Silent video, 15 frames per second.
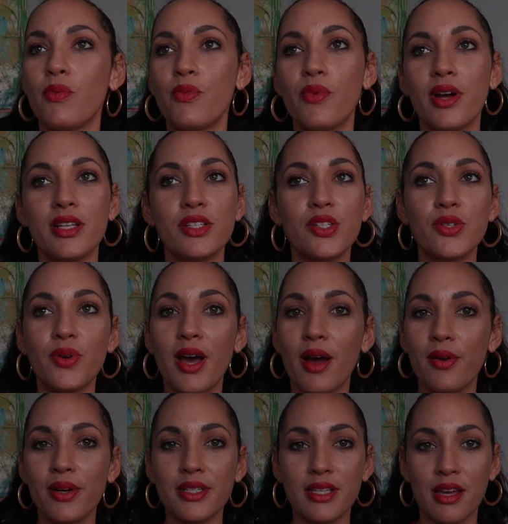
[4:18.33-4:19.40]
one to two
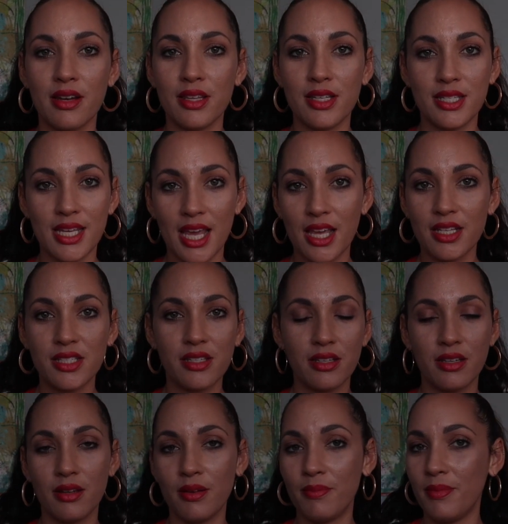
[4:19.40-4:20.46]
hours out of the day
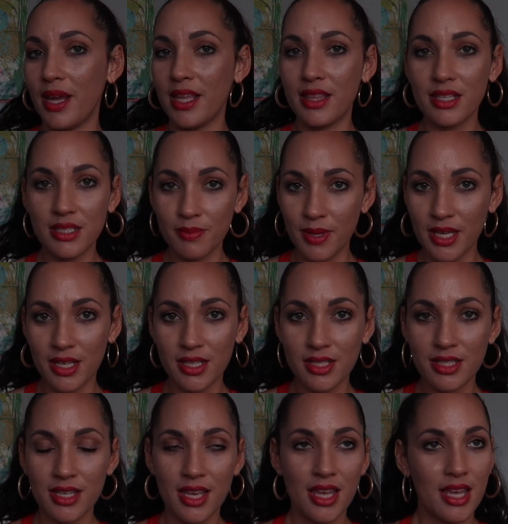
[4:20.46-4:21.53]
to make these meals
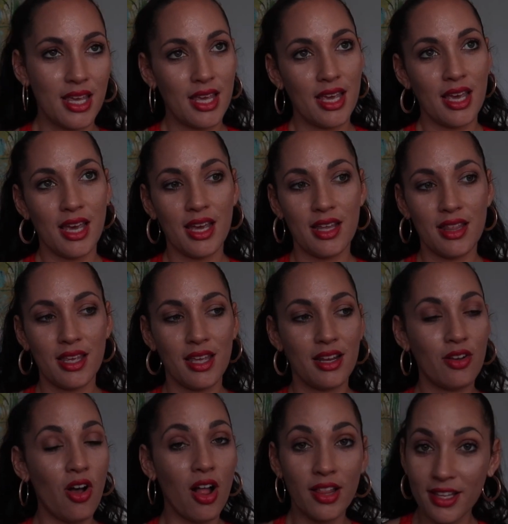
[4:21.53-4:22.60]
and
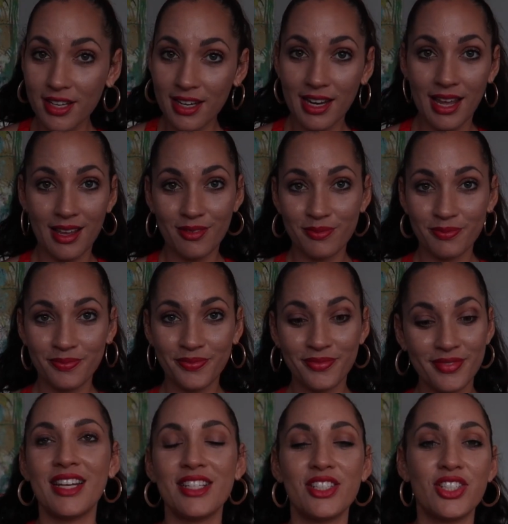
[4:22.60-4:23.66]
then call it a day.
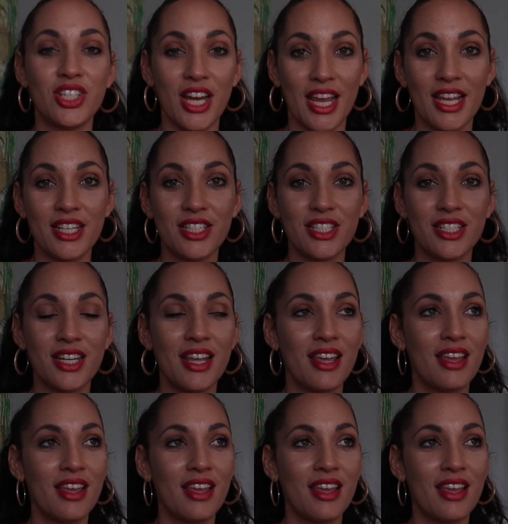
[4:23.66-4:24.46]
It has changed